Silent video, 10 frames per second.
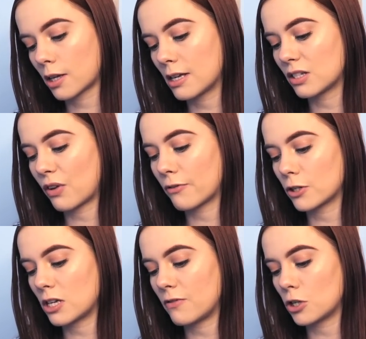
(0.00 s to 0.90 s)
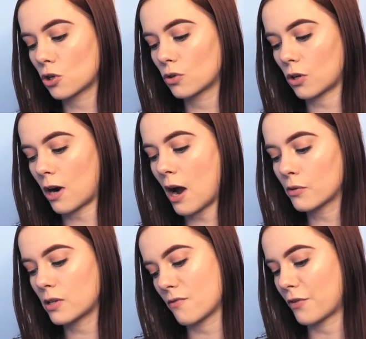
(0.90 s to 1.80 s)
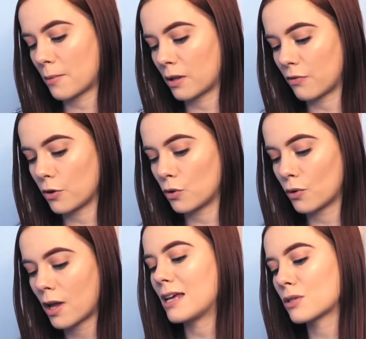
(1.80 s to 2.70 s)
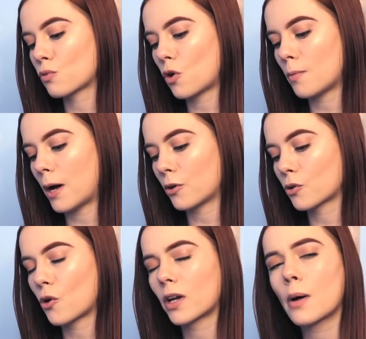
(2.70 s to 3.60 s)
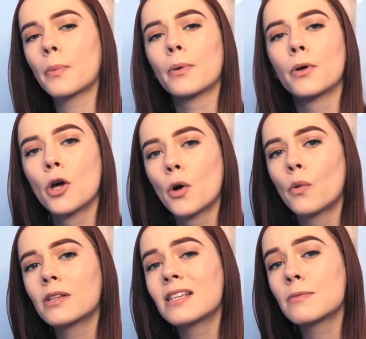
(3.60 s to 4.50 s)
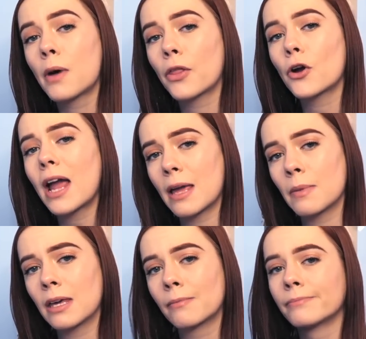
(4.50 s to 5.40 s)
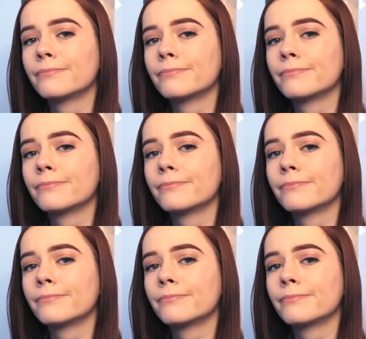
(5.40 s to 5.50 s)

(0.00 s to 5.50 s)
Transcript: His favorite TV shows are House and Family Feud. And his role model growing up was his mother, Amy.